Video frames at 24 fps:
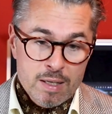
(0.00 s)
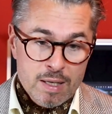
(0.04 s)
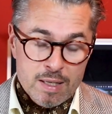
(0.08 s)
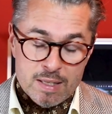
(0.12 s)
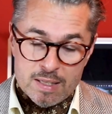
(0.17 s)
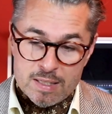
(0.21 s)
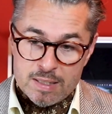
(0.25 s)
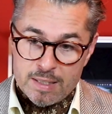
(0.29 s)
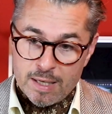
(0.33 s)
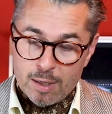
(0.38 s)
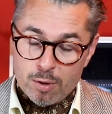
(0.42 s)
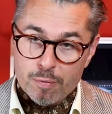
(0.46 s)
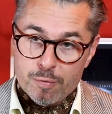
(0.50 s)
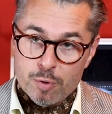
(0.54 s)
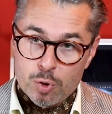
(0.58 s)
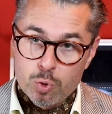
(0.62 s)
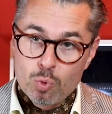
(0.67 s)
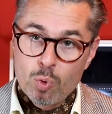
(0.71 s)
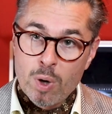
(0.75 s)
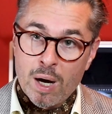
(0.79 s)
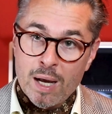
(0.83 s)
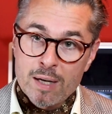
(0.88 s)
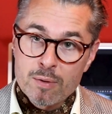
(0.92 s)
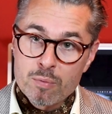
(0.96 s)
instead of
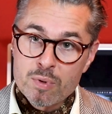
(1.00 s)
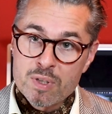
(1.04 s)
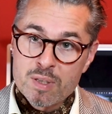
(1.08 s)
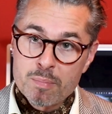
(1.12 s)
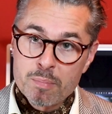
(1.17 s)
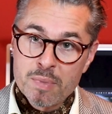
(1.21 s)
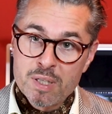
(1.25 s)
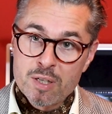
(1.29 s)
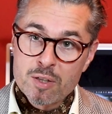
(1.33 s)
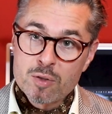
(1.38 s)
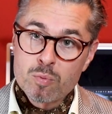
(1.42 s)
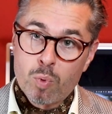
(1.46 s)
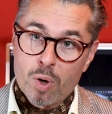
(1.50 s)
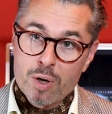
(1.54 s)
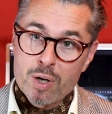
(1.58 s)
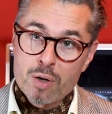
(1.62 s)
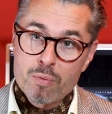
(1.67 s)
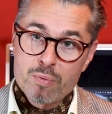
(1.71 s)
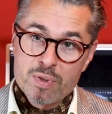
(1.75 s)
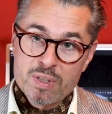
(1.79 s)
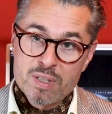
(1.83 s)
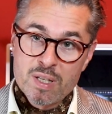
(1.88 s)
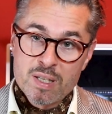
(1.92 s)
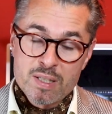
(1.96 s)
200 meters water
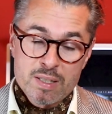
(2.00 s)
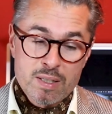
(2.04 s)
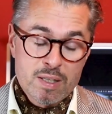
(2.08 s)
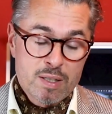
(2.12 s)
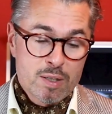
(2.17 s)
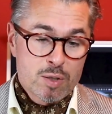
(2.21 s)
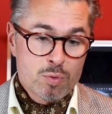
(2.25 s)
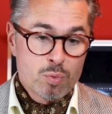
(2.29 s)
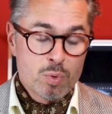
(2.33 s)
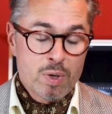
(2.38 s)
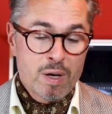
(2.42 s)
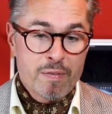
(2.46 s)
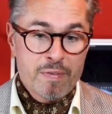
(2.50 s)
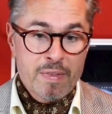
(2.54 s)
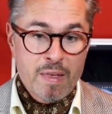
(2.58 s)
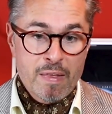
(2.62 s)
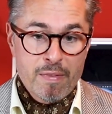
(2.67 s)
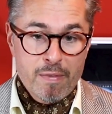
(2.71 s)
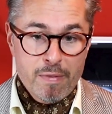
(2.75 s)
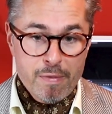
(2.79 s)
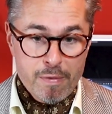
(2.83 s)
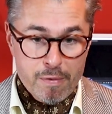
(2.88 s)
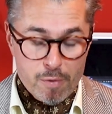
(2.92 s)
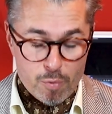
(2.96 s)
resistance, you have
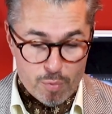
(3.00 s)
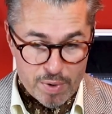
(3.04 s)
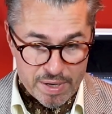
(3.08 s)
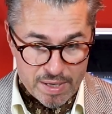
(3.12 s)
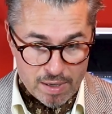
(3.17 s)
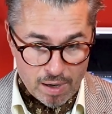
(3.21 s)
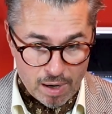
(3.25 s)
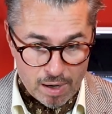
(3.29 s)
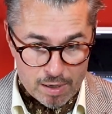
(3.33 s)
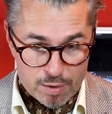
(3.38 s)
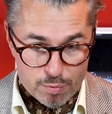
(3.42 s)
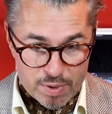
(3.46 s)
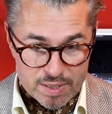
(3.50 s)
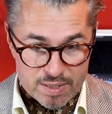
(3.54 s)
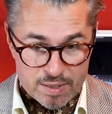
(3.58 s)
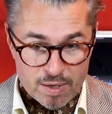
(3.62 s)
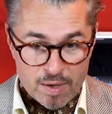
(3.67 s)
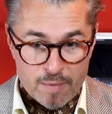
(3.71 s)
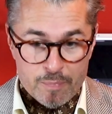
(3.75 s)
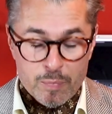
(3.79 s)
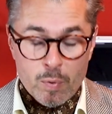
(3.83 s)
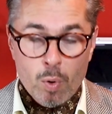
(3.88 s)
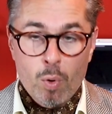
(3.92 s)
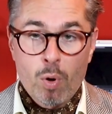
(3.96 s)
then 300s,
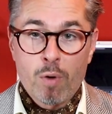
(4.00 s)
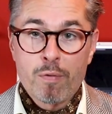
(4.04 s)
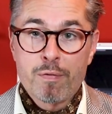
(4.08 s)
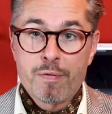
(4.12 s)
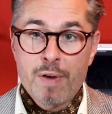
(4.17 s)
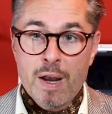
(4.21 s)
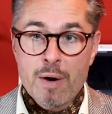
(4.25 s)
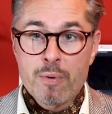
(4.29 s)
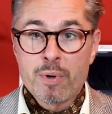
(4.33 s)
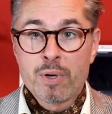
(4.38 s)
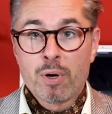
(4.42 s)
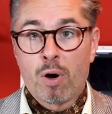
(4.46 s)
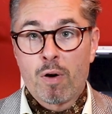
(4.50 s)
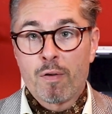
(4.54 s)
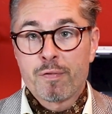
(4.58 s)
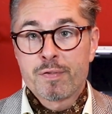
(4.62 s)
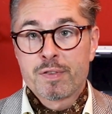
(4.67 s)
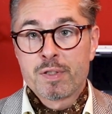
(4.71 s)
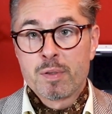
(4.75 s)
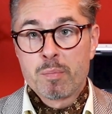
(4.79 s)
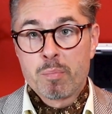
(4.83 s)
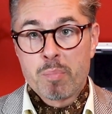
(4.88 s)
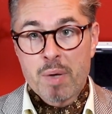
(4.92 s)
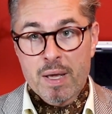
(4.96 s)
or very
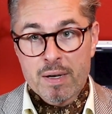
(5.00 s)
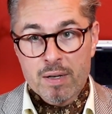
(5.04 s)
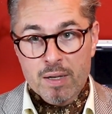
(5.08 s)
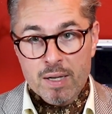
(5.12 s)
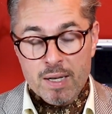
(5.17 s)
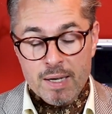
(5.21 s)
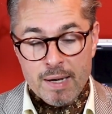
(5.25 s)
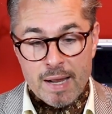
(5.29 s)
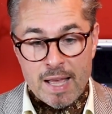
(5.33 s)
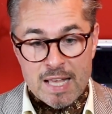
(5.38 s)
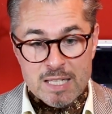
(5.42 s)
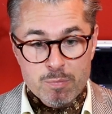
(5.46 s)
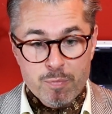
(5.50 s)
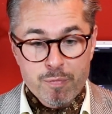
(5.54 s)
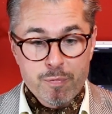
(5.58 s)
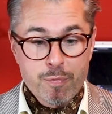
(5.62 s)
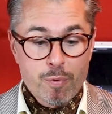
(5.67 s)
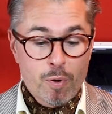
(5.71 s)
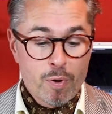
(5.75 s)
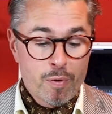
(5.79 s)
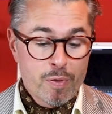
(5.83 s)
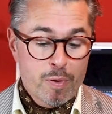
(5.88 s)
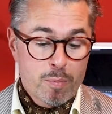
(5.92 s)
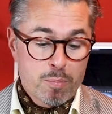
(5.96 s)
often better clasp
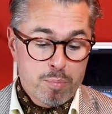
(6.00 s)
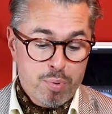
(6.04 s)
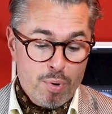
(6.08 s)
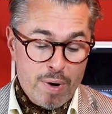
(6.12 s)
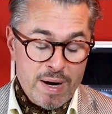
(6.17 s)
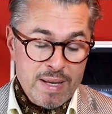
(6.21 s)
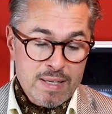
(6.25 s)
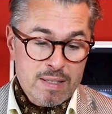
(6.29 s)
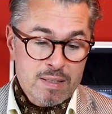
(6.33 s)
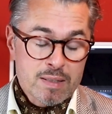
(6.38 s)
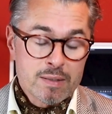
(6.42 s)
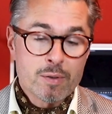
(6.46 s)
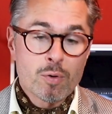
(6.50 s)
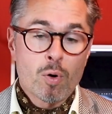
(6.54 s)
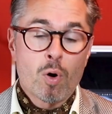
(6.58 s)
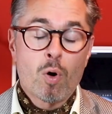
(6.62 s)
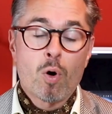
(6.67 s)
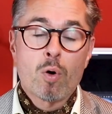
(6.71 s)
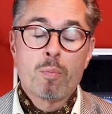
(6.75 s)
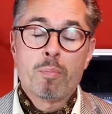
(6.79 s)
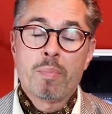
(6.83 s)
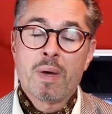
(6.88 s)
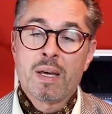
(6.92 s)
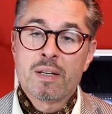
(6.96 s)
for the bracelet,
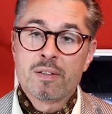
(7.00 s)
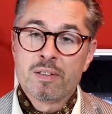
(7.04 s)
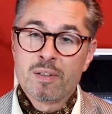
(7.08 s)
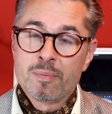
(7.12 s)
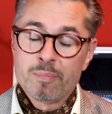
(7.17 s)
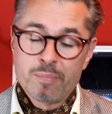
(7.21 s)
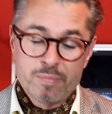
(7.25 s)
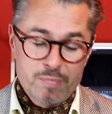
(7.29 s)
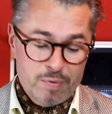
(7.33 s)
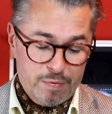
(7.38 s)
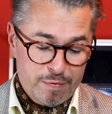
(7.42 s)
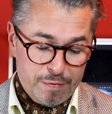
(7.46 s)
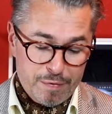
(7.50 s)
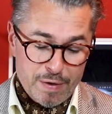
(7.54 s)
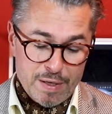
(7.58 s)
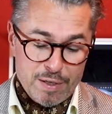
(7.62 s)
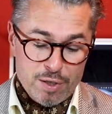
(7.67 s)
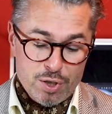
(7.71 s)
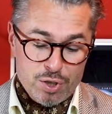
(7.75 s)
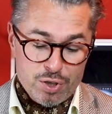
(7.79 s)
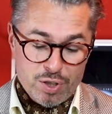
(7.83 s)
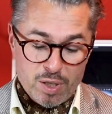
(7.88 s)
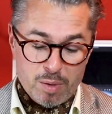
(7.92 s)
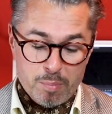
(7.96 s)
or better
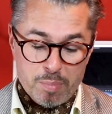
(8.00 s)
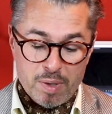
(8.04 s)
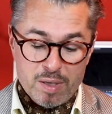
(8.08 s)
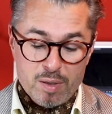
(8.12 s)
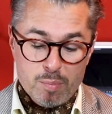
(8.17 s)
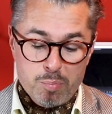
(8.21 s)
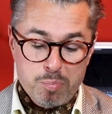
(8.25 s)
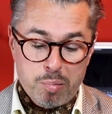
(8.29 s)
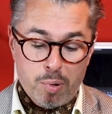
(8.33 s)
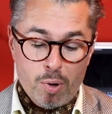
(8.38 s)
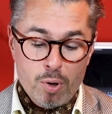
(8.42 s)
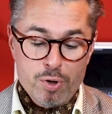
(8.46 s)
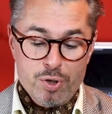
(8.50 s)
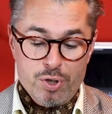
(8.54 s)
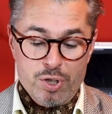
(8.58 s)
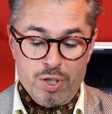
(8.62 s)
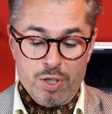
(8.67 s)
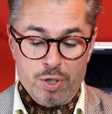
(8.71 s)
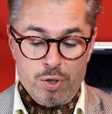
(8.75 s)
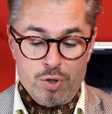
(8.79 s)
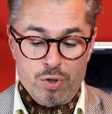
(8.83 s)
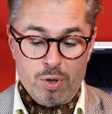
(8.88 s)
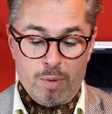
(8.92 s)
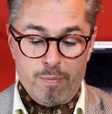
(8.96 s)
finishing, better
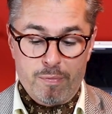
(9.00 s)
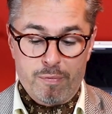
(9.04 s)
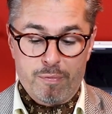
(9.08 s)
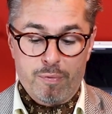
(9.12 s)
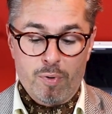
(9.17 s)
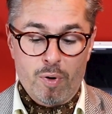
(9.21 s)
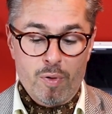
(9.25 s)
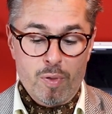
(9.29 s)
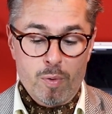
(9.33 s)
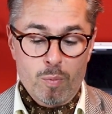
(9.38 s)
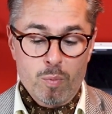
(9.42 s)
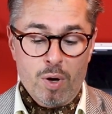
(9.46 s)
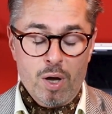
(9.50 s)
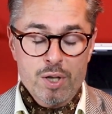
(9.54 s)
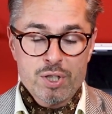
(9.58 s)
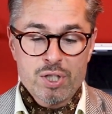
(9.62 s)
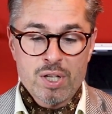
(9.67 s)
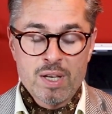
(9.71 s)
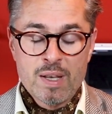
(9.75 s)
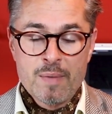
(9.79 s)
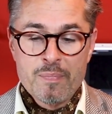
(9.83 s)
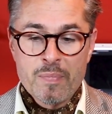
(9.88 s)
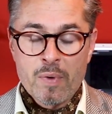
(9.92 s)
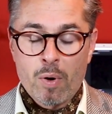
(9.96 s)
polishing job for the
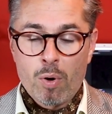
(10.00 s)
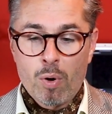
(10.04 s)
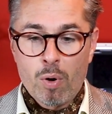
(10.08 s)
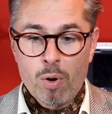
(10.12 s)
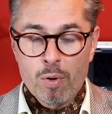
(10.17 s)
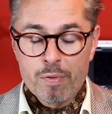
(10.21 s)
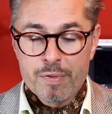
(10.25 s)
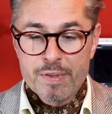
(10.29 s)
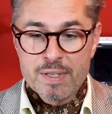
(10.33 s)
watch. All